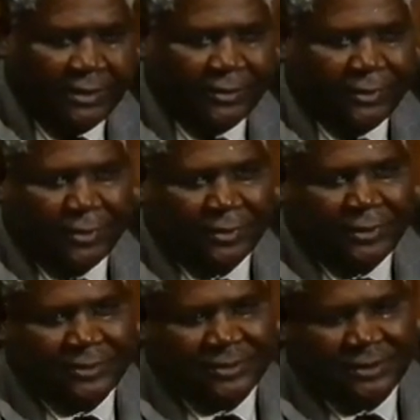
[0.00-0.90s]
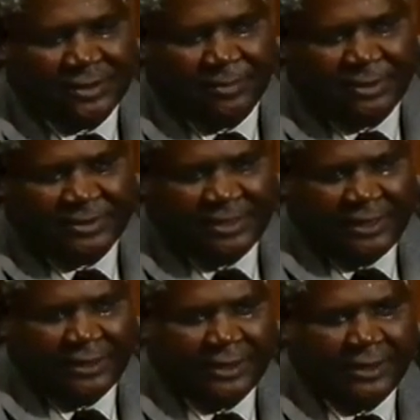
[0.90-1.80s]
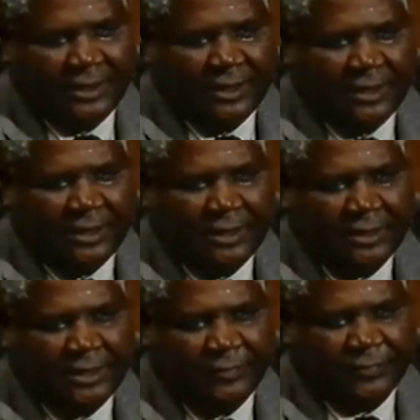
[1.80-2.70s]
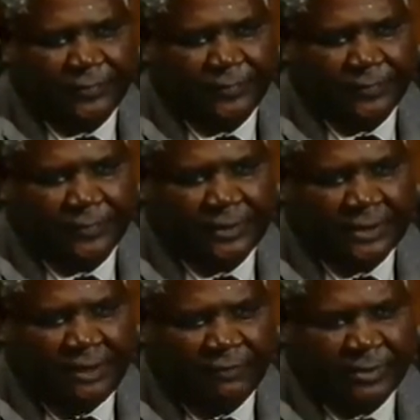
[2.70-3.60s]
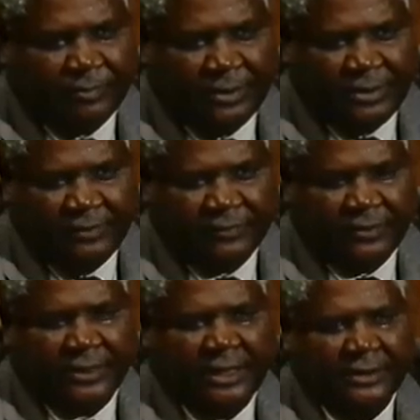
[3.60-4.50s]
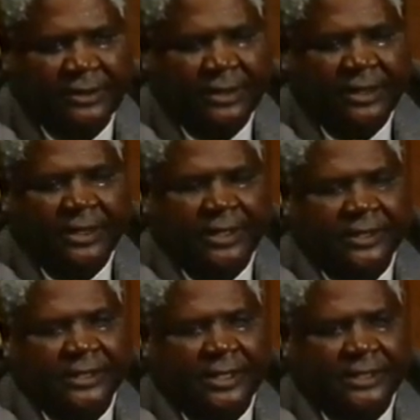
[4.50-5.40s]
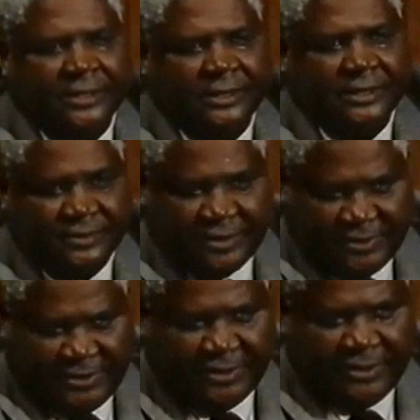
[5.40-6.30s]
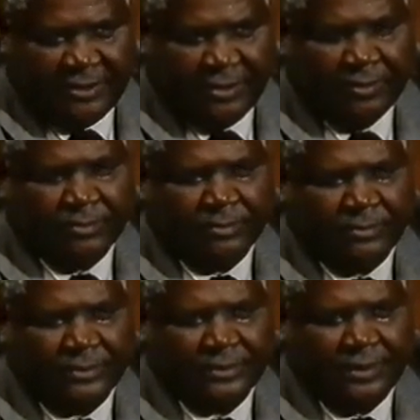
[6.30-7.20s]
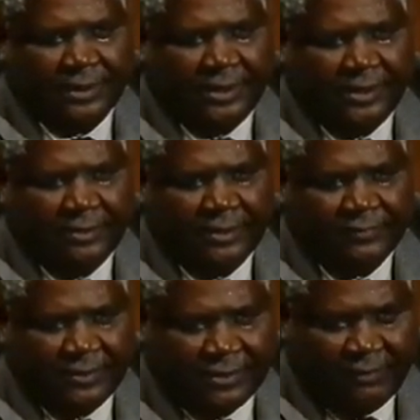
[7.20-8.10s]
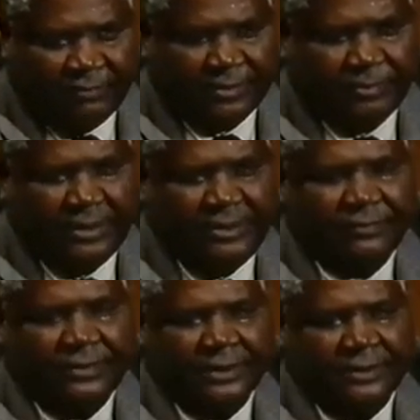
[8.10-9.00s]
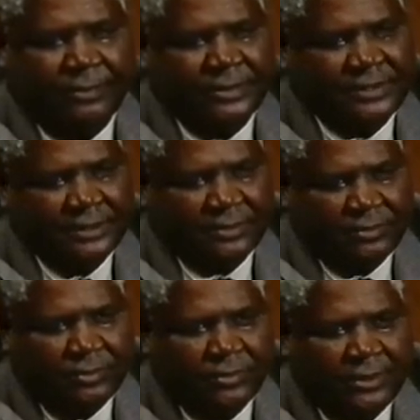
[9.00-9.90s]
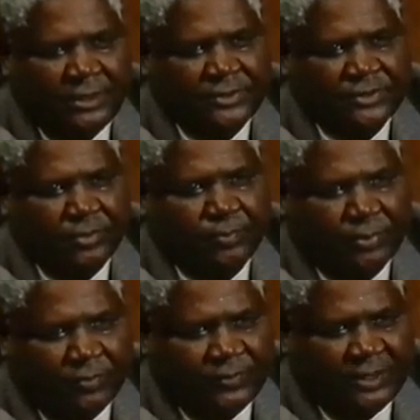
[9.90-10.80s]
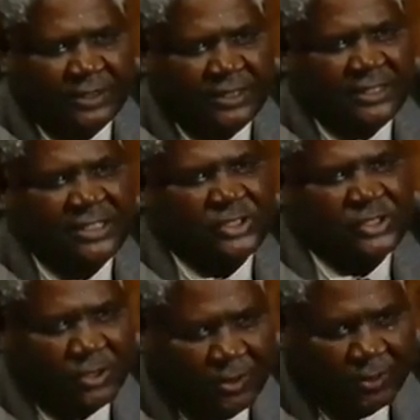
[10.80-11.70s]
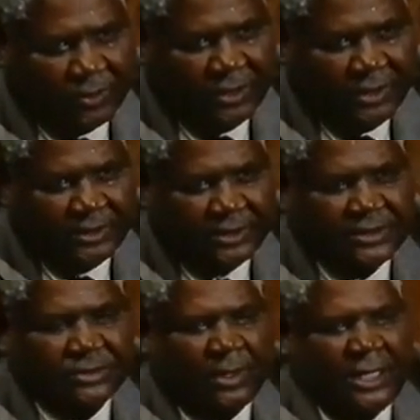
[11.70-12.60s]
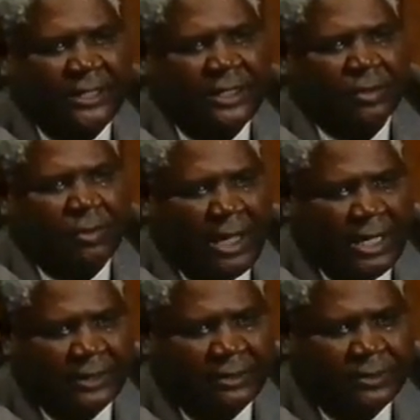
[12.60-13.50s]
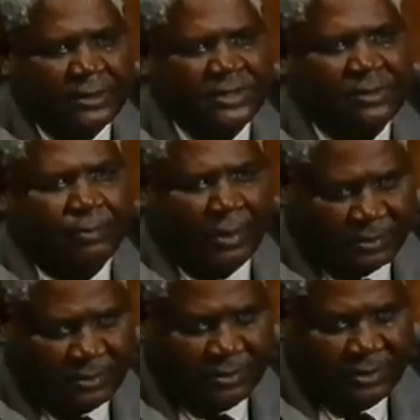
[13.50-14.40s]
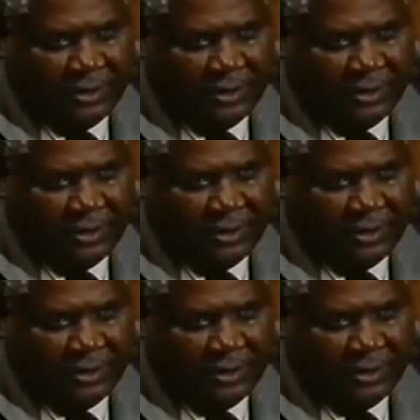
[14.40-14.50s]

No, this is a mistake. If the government believed that, as I said at home, if the government believed that, the best thing to do is to prove that it is so. This is why an inquiry was important,